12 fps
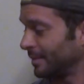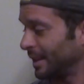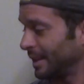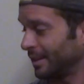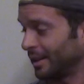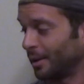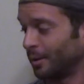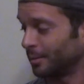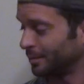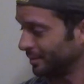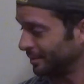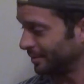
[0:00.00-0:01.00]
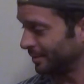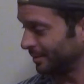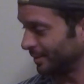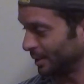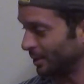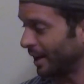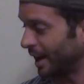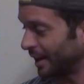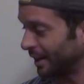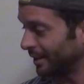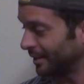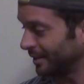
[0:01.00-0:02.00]
There you go. You
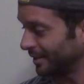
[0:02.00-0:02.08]
got it.